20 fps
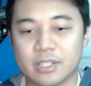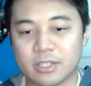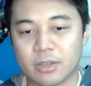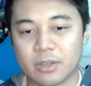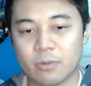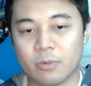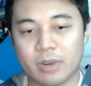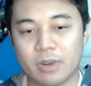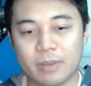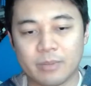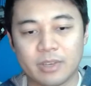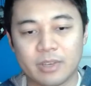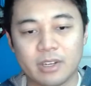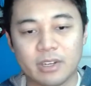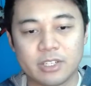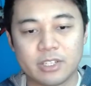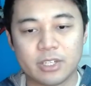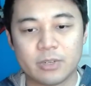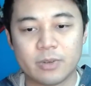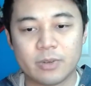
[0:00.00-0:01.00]
So what I'm
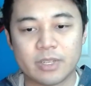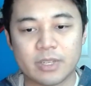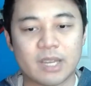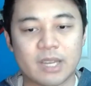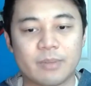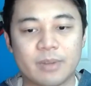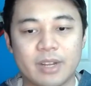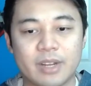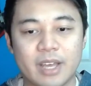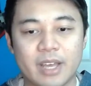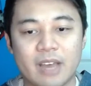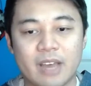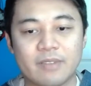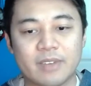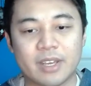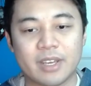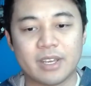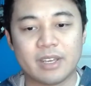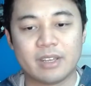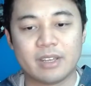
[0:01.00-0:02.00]
gonna do is I'm gonna have
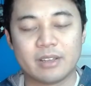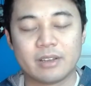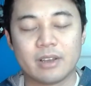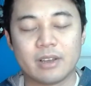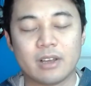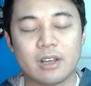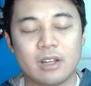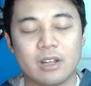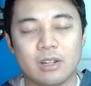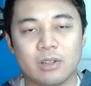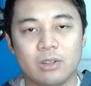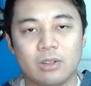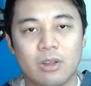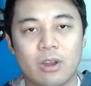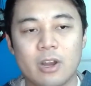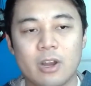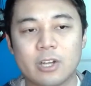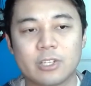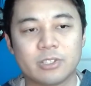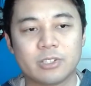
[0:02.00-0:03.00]
a
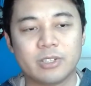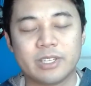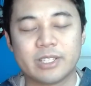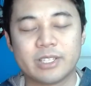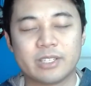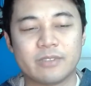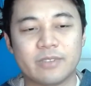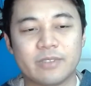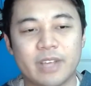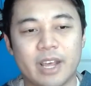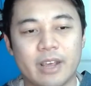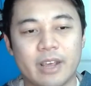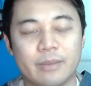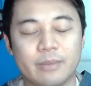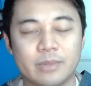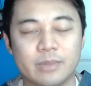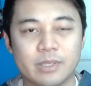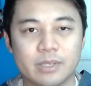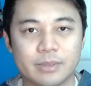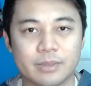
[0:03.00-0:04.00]
large list of
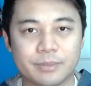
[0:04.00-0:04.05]
games